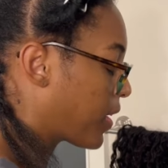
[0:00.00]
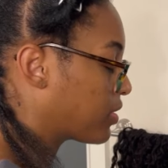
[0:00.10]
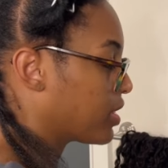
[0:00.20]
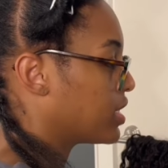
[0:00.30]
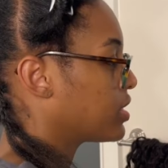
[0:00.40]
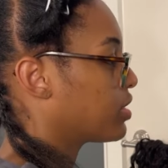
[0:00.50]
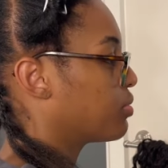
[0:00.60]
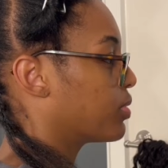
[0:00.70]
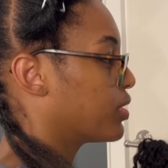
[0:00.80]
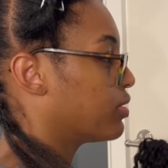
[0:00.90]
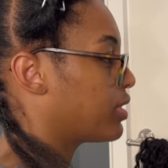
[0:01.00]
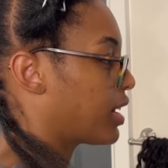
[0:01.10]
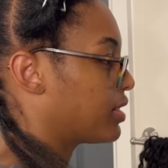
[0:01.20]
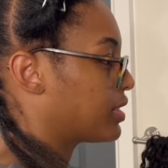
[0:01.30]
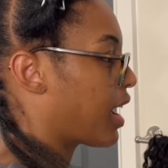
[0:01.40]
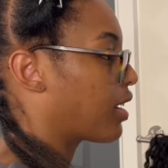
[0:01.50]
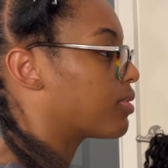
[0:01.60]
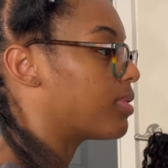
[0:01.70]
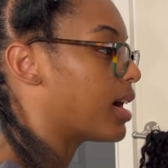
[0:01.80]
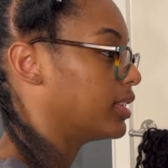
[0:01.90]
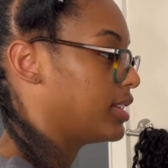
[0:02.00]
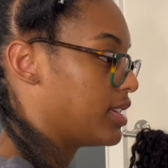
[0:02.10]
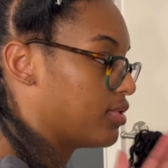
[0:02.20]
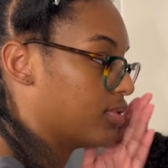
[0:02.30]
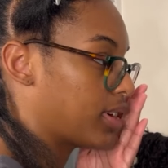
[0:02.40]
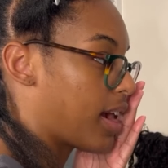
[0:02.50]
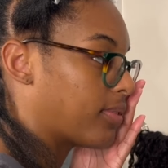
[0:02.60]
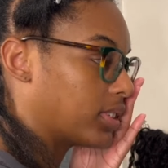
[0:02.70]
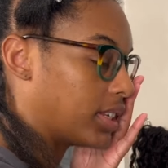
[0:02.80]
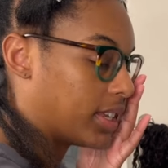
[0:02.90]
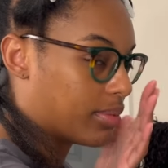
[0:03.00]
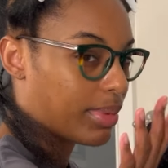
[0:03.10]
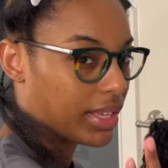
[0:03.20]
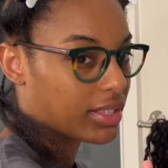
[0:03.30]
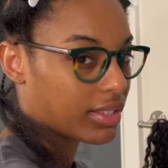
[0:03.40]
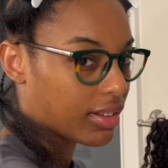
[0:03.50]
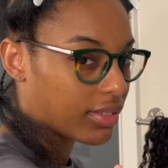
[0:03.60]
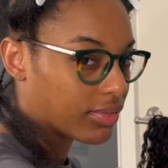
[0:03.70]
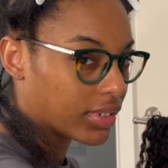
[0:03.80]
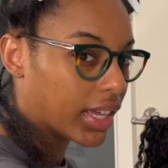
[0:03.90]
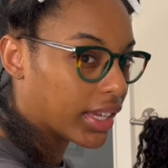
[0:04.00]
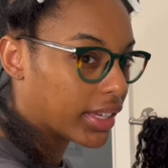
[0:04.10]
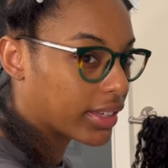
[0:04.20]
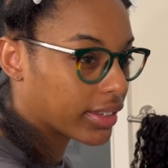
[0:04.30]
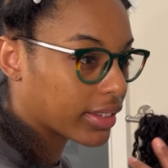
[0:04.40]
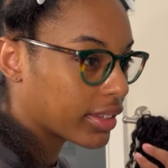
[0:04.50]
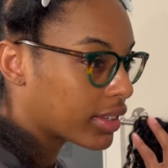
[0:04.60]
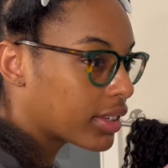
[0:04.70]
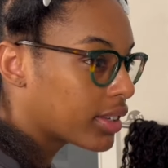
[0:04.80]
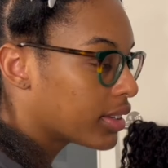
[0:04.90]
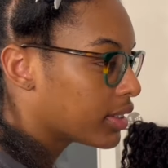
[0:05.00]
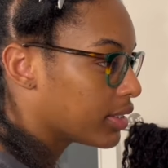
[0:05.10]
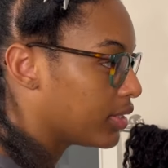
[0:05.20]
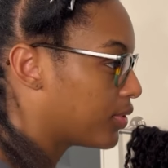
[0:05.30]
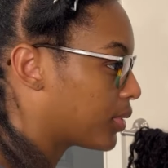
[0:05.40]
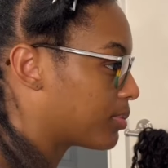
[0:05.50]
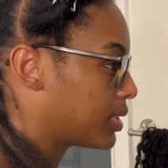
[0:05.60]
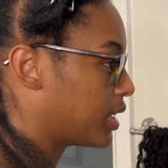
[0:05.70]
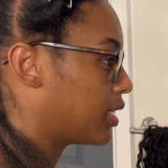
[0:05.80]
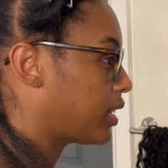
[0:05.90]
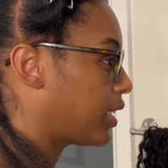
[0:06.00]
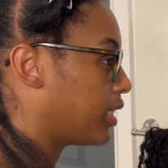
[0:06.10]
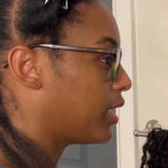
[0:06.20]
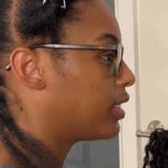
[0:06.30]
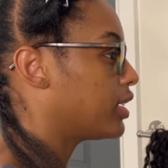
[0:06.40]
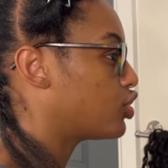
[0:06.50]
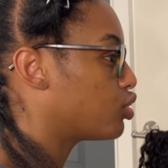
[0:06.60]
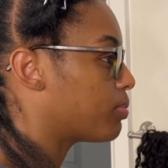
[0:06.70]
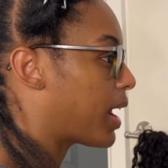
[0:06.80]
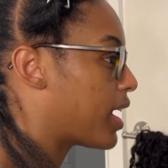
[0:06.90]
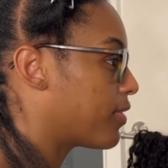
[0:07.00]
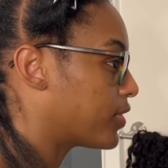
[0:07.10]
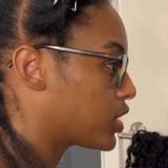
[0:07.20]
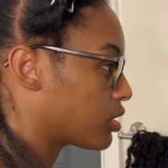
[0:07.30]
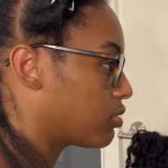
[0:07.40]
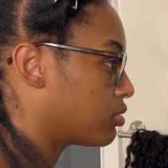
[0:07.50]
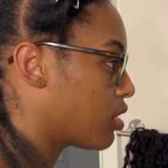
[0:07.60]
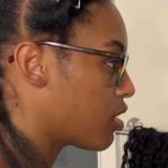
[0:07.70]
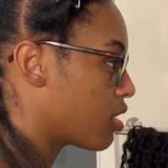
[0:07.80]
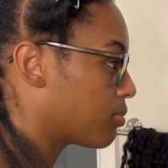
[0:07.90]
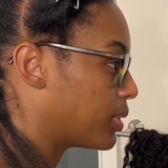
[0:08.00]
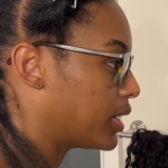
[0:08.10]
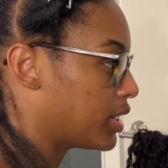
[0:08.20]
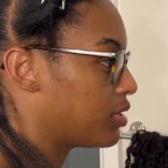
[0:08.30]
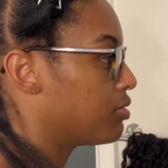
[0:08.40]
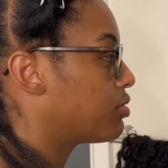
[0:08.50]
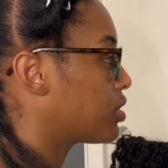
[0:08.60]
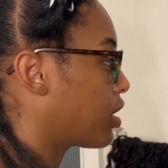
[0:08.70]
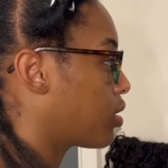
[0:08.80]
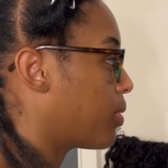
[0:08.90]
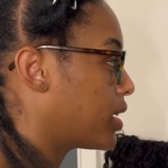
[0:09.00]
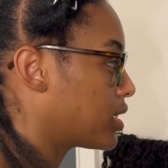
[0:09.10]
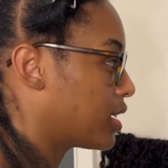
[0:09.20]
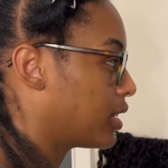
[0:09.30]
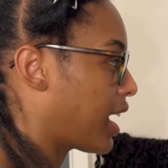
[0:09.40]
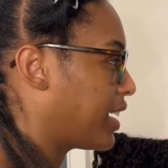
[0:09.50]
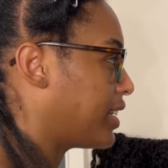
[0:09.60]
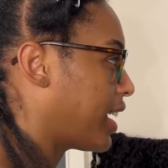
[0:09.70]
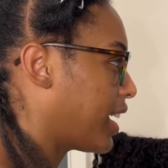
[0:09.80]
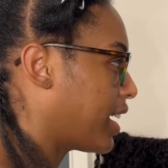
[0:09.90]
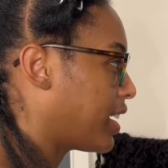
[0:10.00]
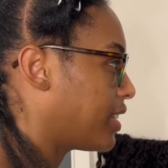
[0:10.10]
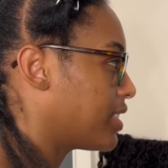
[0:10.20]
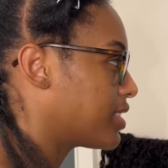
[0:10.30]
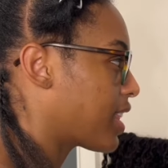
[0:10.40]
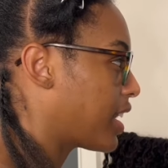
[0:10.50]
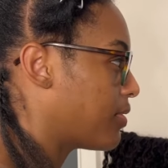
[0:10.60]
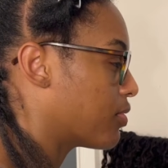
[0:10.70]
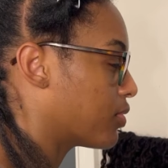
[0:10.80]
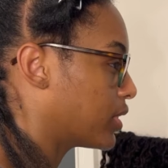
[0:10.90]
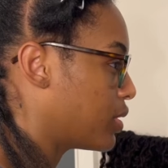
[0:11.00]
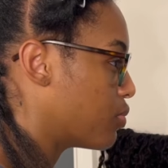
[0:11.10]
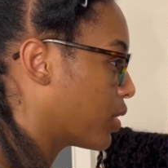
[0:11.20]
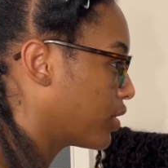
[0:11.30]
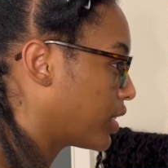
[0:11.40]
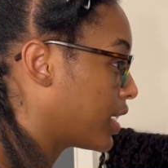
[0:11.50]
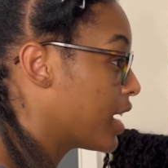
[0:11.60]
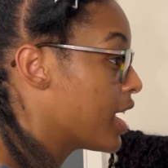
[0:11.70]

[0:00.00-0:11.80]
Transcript: out into the world that is not quality or not really their best self? Like, you feel what I'm saying? Like, it'll get you by for so long, but then you start questioning, like, dang, this not even really working.